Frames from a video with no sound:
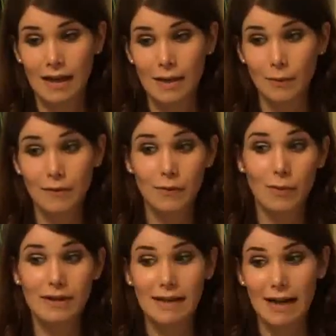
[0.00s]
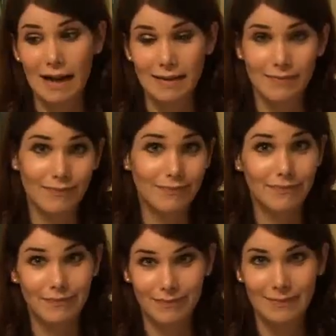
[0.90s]
And one of the ways I
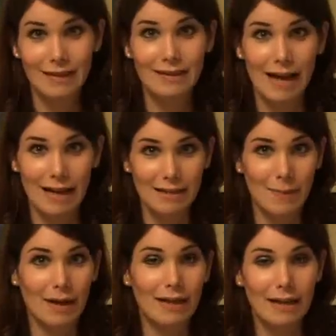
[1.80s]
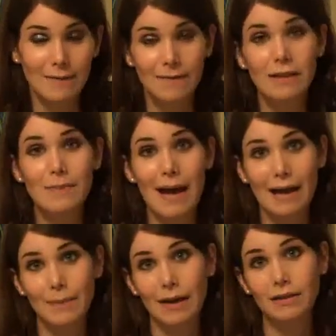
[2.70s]
did that is by getting
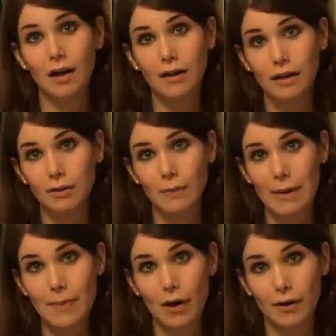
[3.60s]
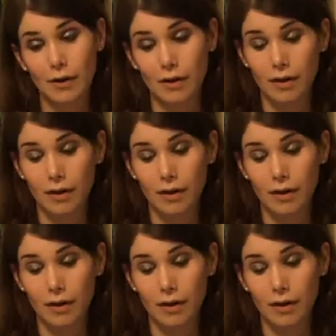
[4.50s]
feedback, by talking to my partner.